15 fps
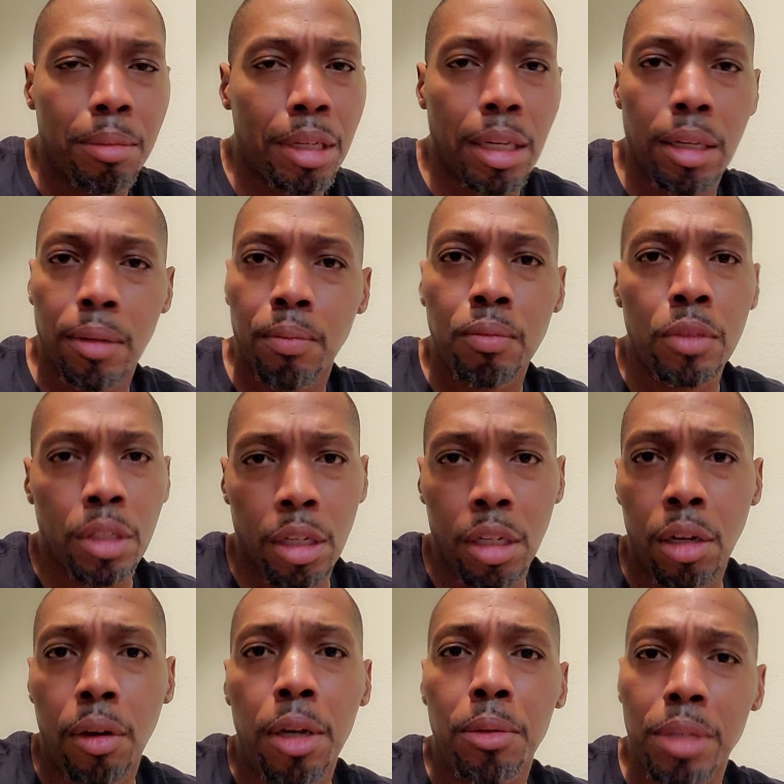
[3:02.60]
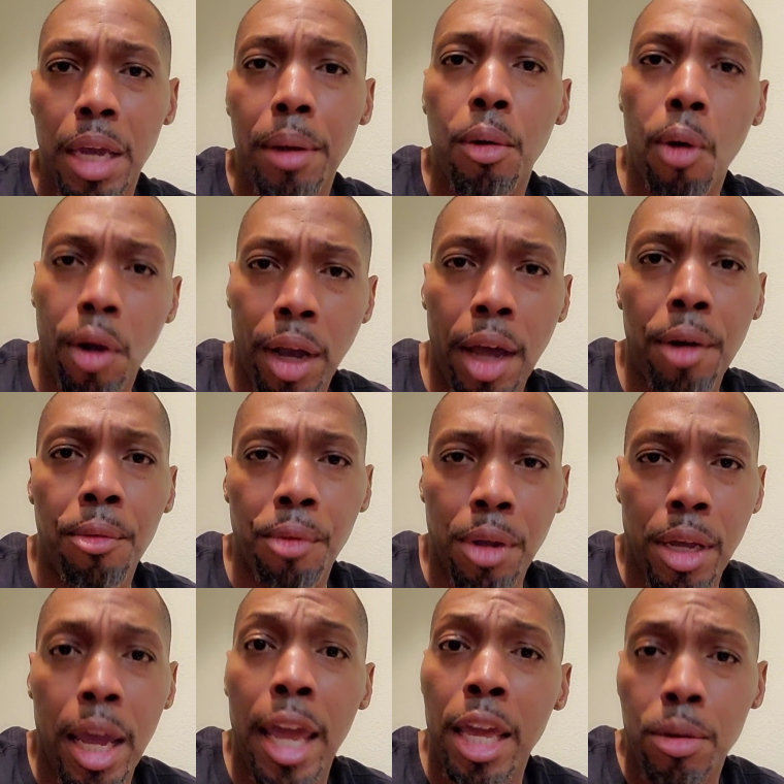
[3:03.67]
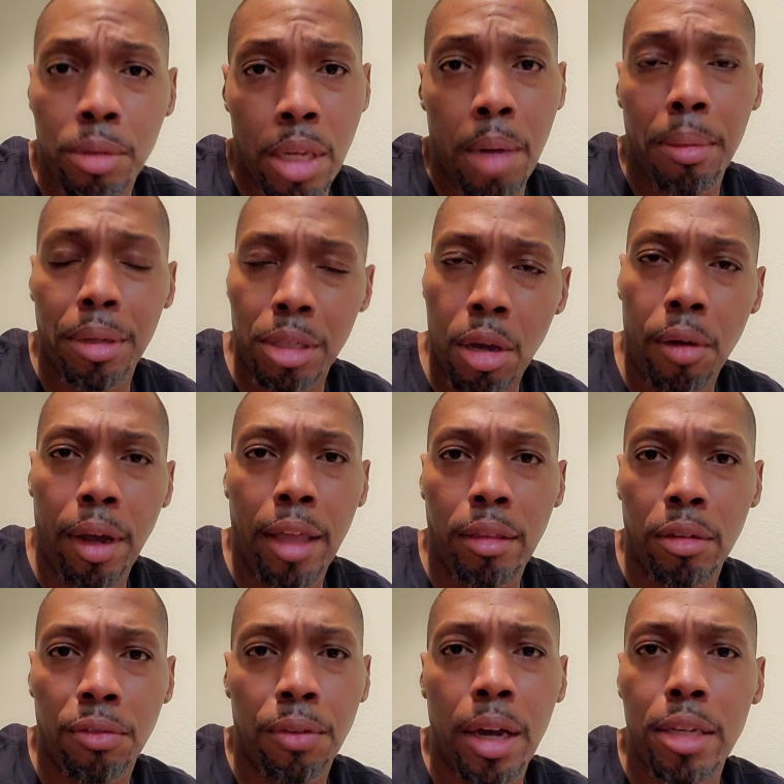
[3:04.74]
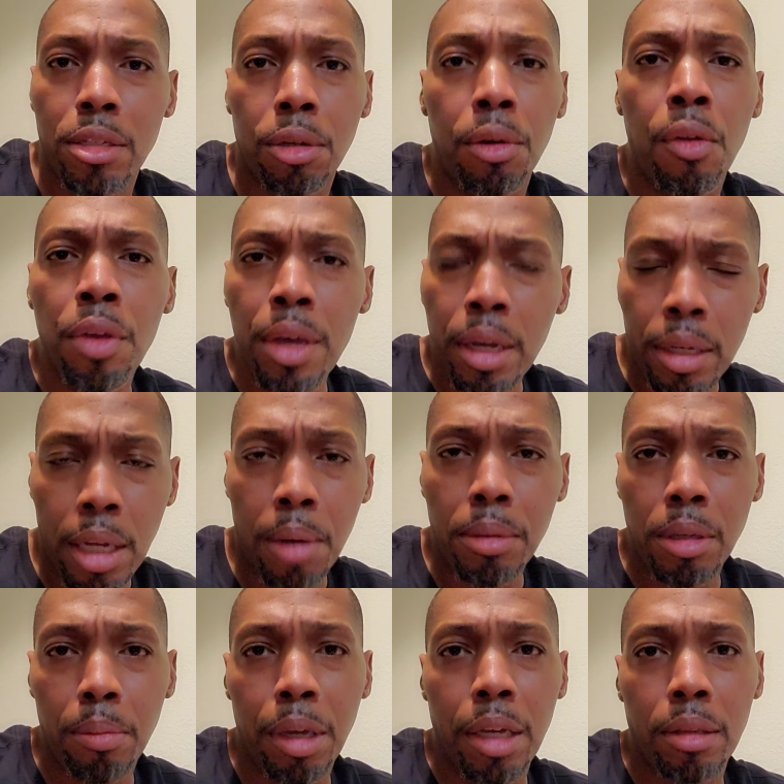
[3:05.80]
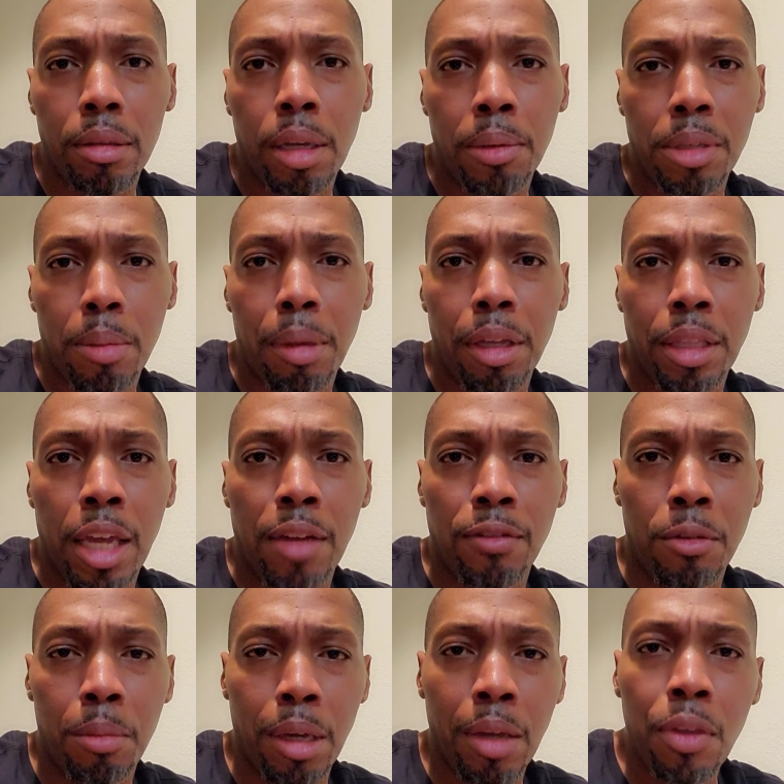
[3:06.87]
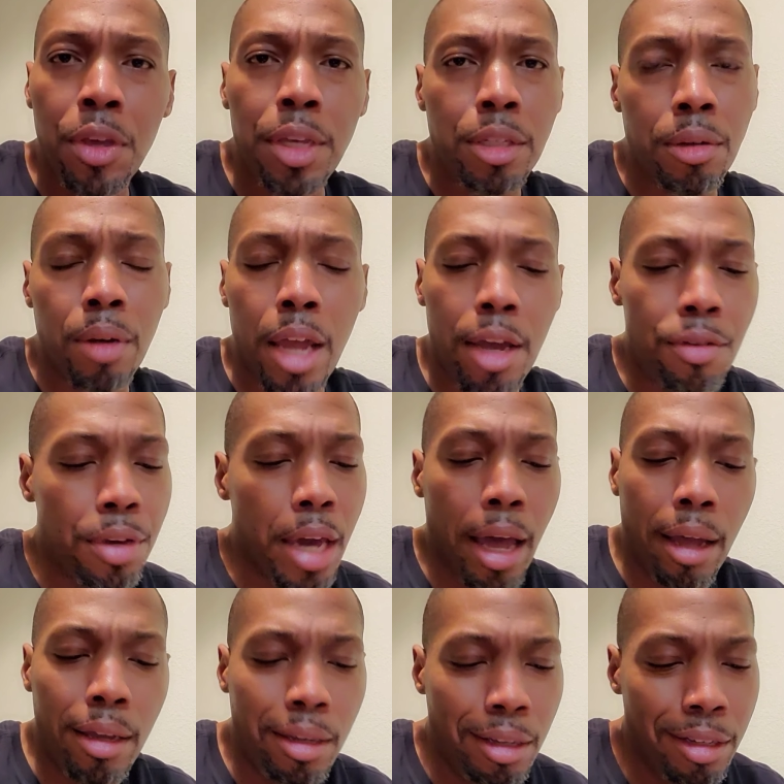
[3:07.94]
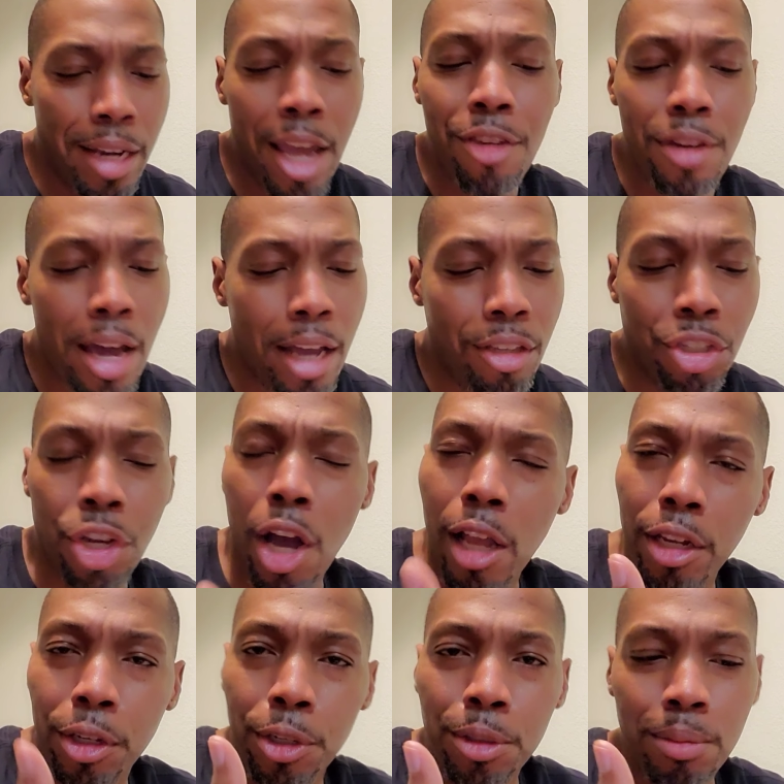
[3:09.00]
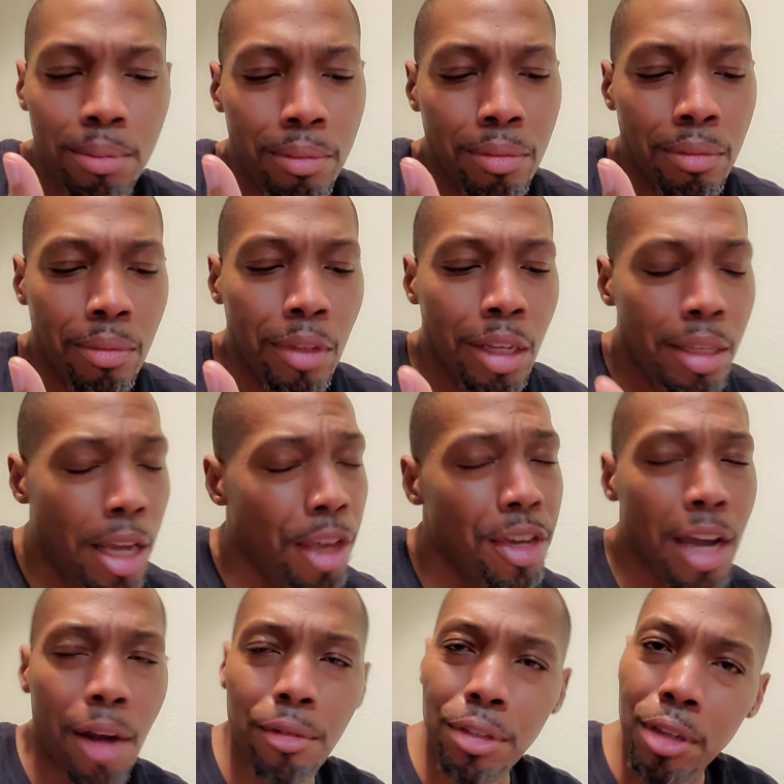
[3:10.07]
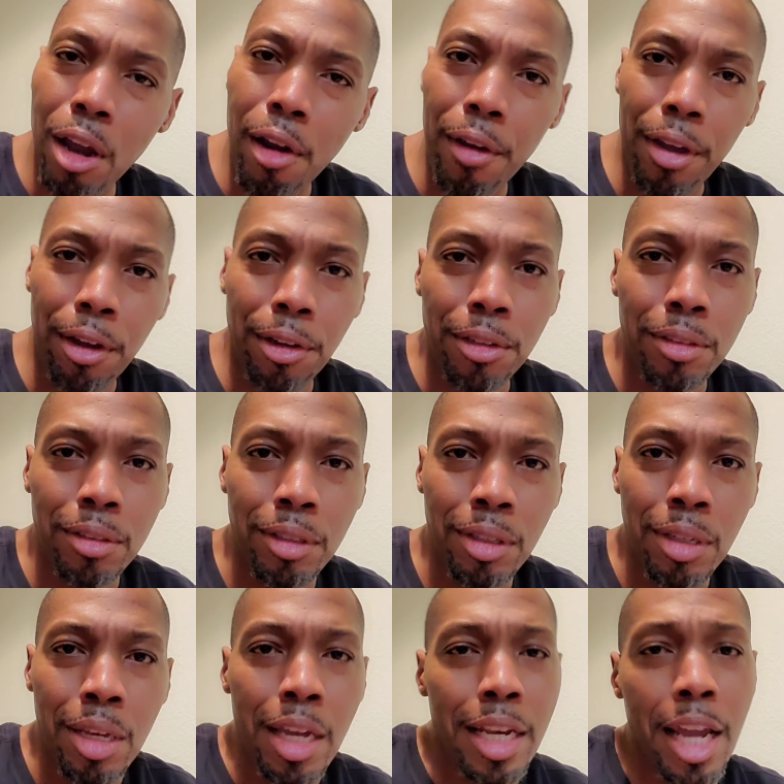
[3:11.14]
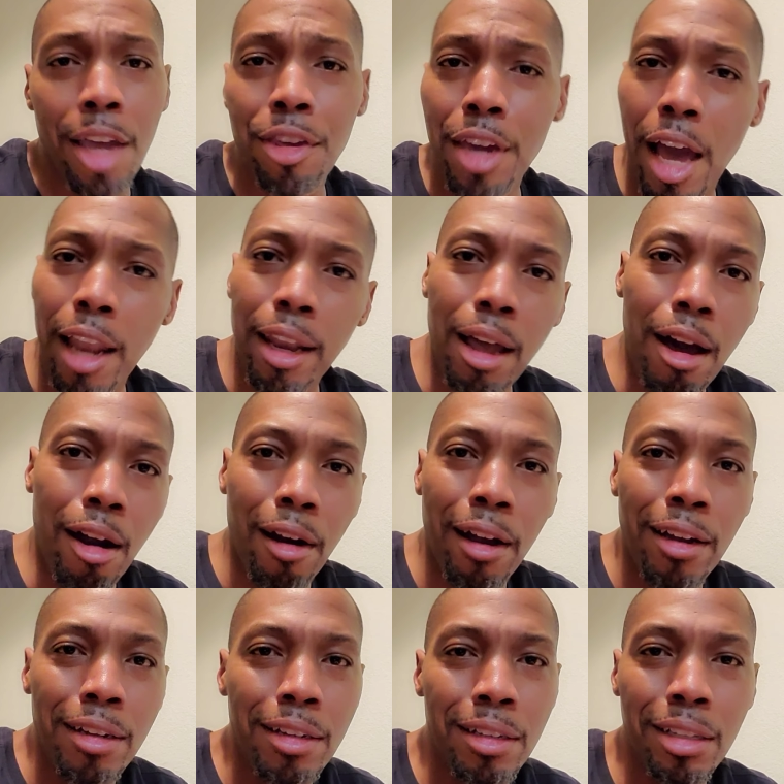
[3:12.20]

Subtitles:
I mean, he was able to walk out the ring and he was able to talk after the fight. So that was a big thing for me. So now you got Charlo, now you got Rosario, now you got Lara.